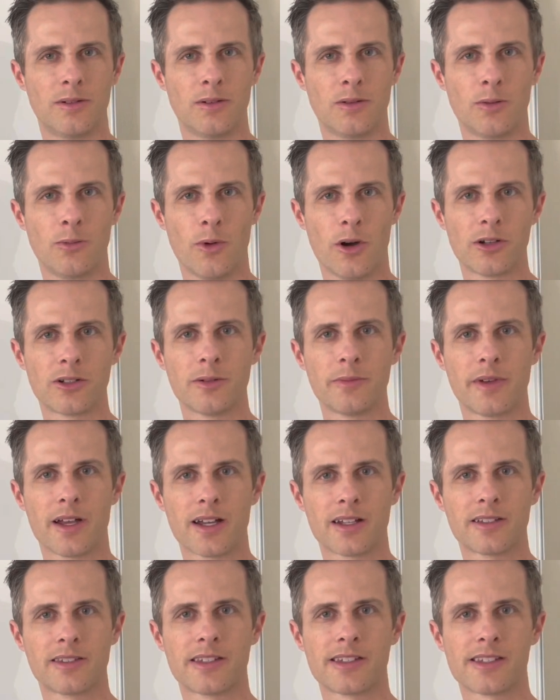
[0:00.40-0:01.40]
Welcome
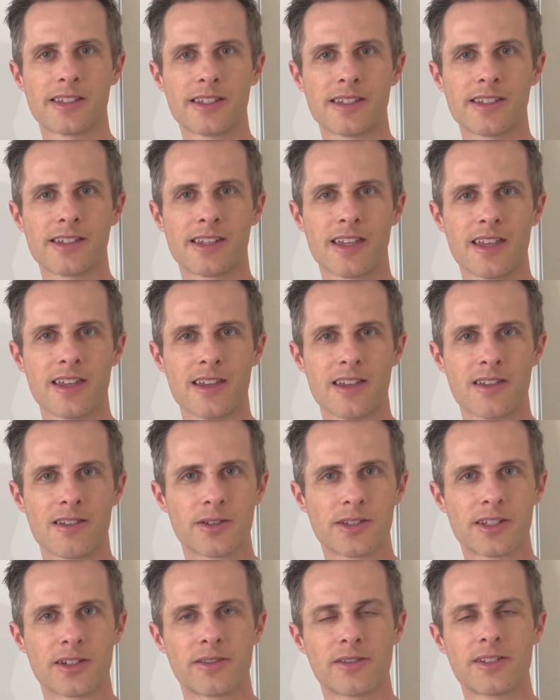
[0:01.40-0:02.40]
back. This is a
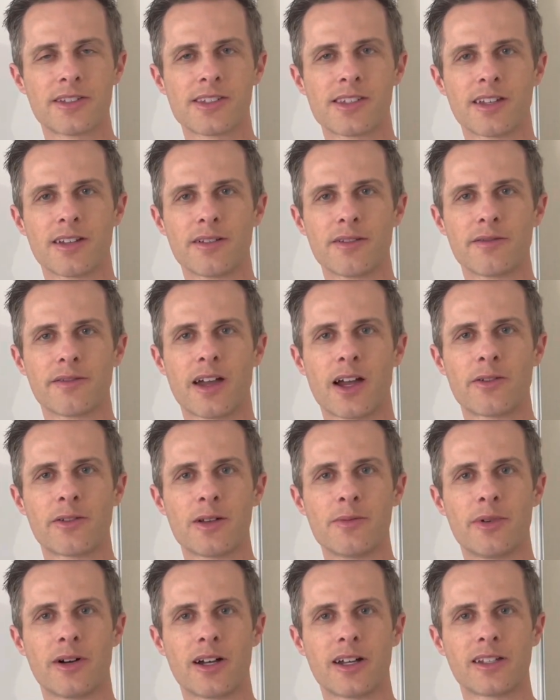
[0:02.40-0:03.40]
series of how I
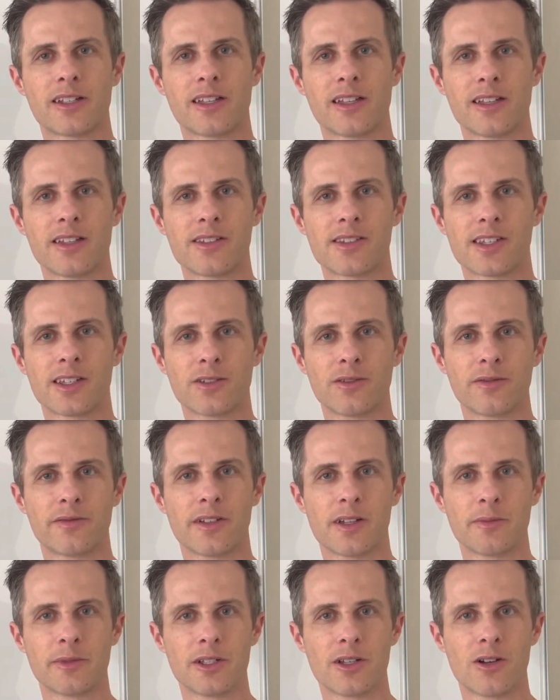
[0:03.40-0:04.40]
bought a single
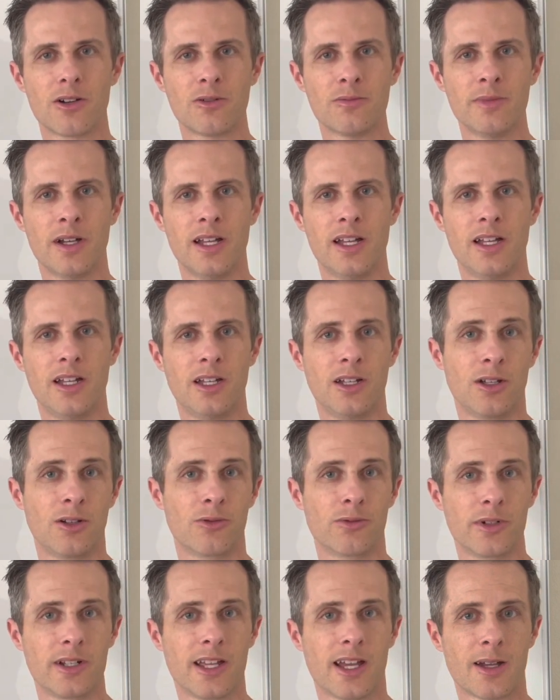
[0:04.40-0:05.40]
family home,
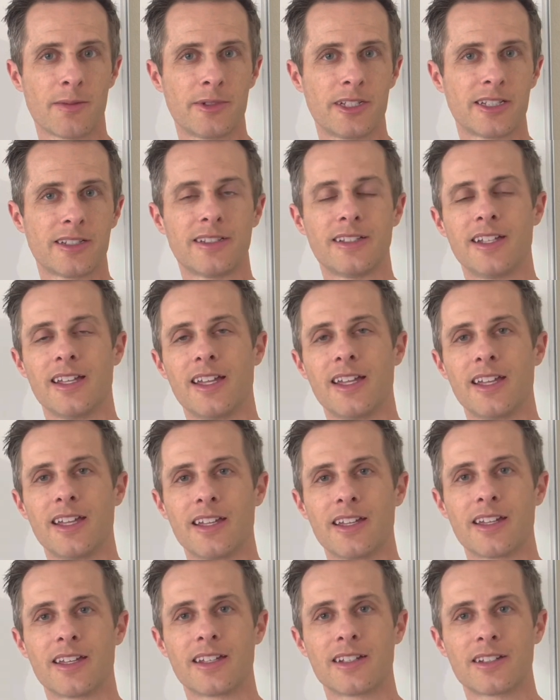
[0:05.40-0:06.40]
rehabbed it,
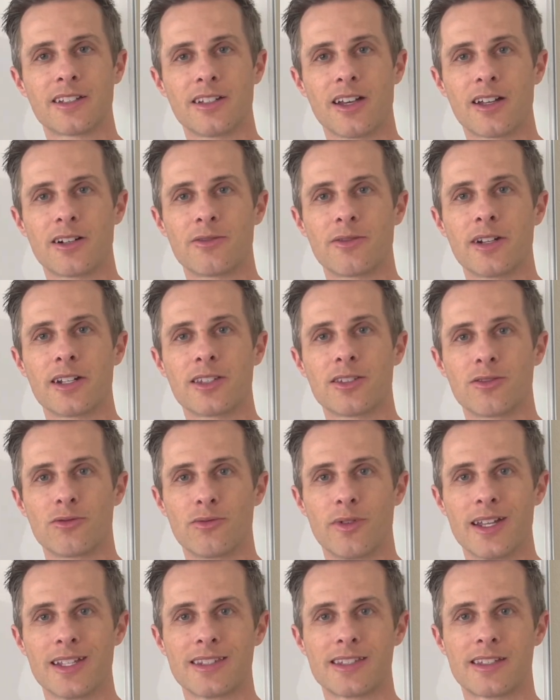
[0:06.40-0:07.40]
and got it ready to
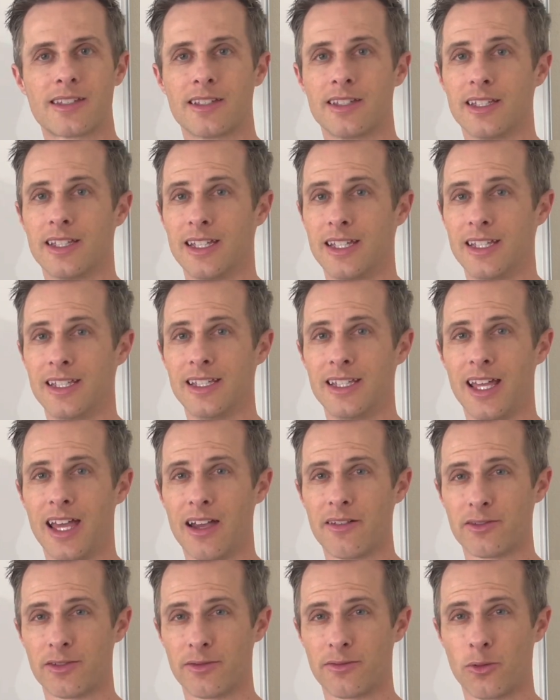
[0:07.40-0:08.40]
rent
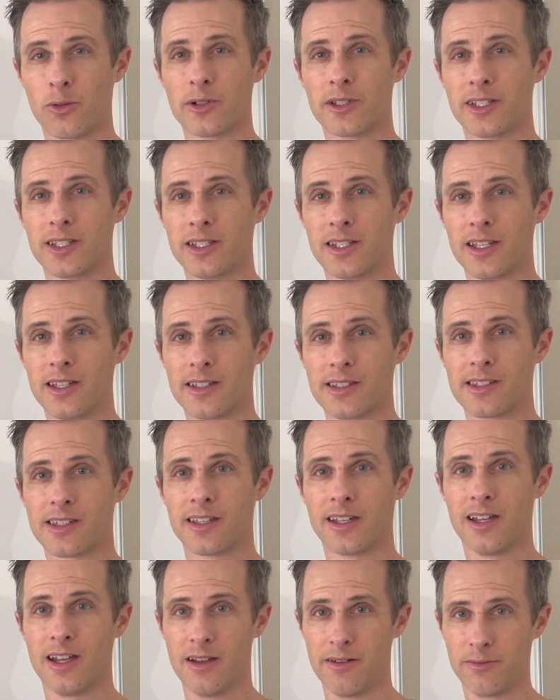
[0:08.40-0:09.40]
after 14 days
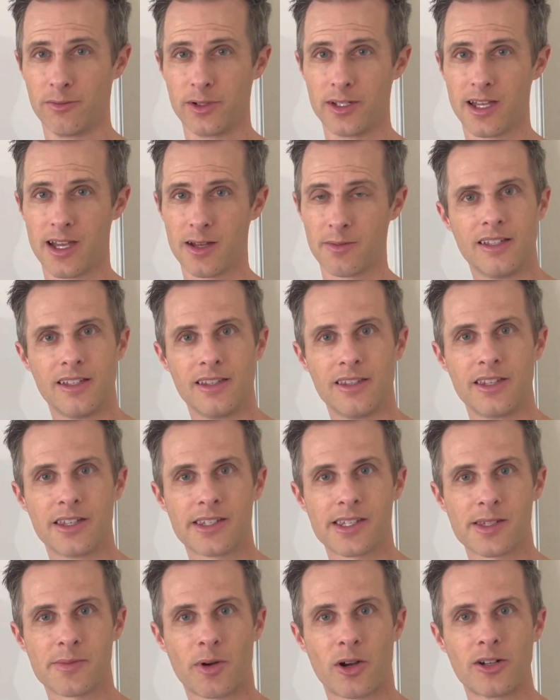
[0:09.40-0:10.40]
of rehab. This
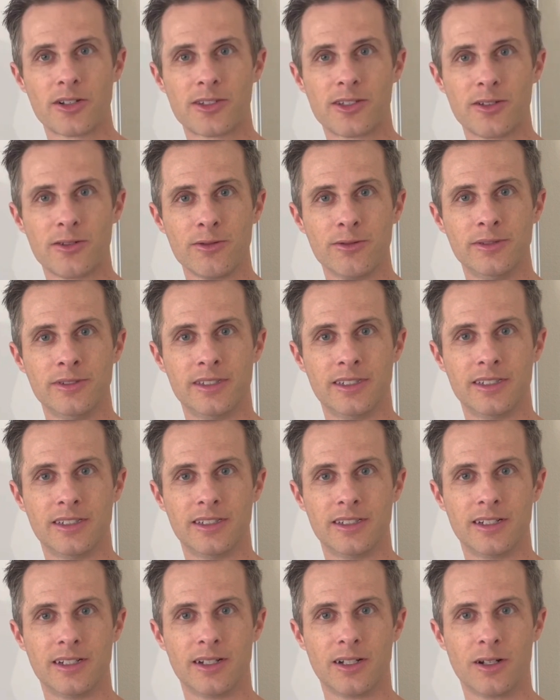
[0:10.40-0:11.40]
is part 2,
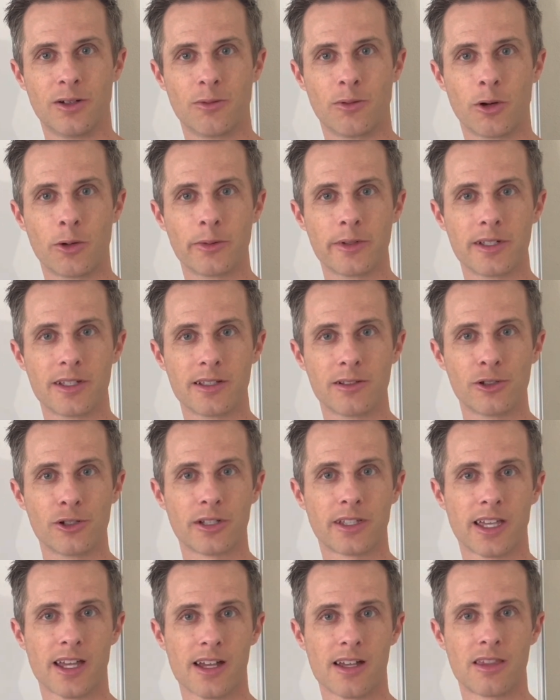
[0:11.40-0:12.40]
where we
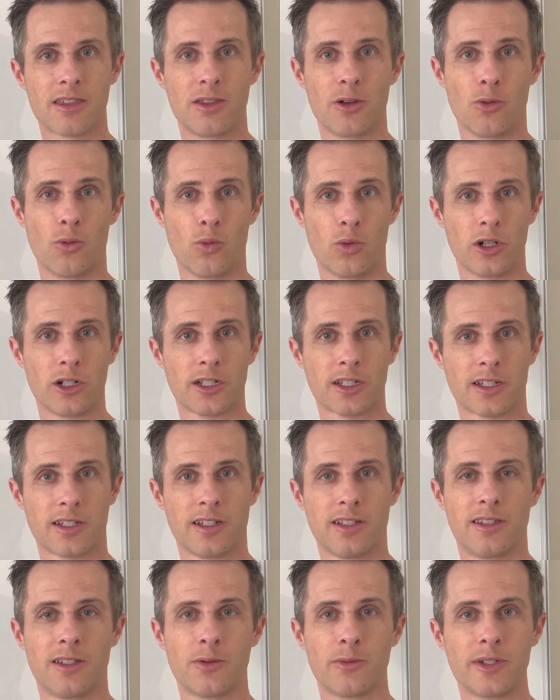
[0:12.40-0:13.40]
look at the work
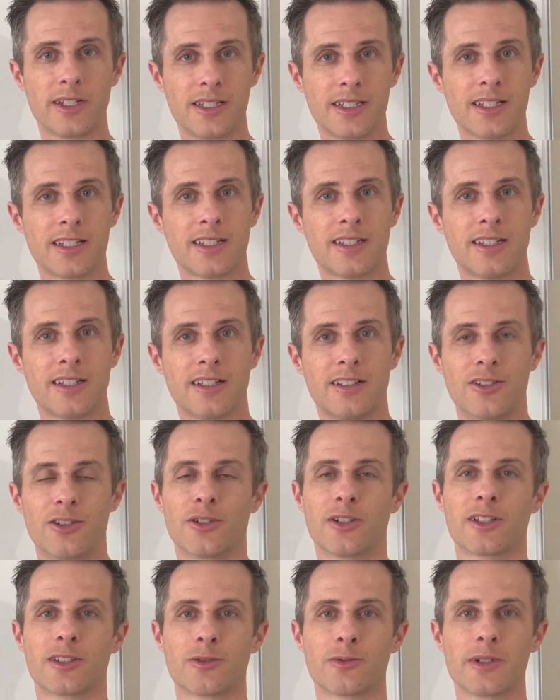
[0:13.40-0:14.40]
that we did
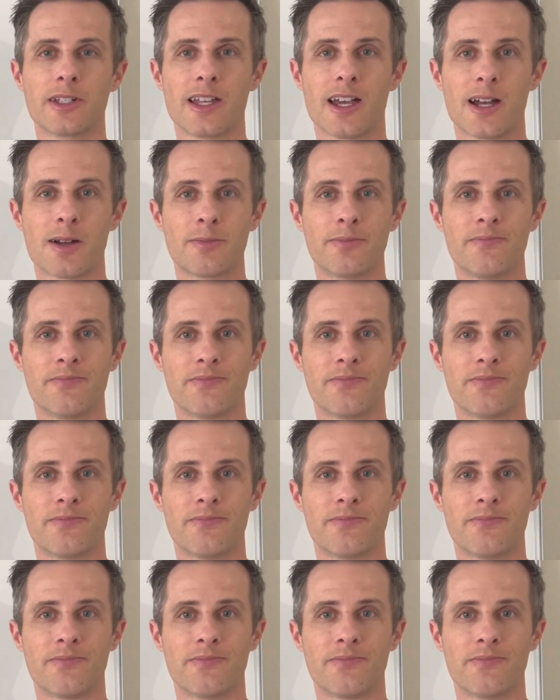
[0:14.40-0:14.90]
during the rehab.